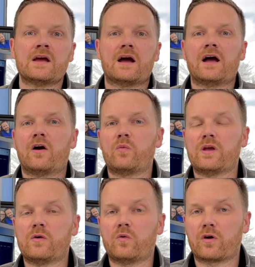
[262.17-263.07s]

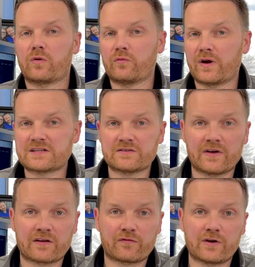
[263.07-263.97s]
We work with Rest of
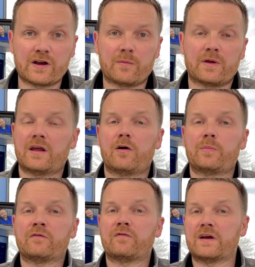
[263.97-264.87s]
Act Freedom in
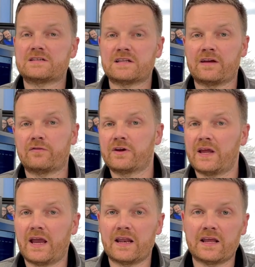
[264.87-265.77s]
helping fight slavery in
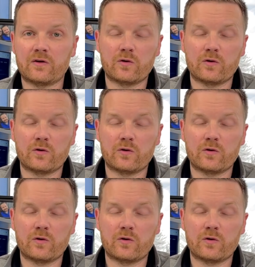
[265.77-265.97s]
Haiti.